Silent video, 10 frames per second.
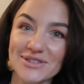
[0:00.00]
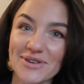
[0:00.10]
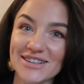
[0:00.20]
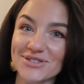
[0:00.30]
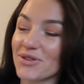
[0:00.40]
So
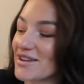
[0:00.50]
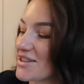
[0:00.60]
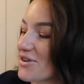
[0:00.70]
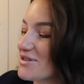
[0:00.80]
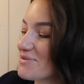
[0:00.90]
when I saw this,
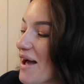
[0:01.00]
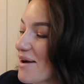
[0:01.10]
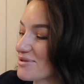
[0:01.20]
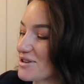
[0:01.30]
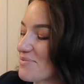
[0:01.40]
I thought it was
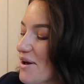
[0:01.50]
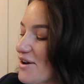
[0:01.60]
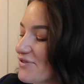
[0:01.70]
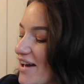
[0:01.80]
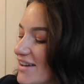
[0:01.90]
absolutely
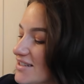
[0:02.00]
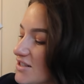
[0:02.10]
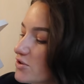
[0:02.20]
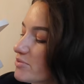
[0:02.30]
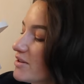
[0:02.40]
perfect, and
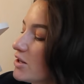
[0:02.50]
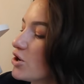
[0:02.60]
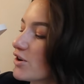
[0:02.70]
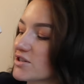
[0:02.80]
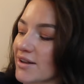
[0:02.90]
it's got some little
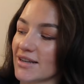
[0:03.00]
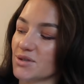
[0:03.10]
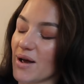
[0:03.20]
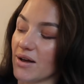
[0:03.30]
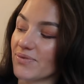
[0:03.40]
hooks on it as
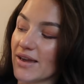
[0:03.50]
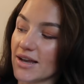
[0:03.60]
well.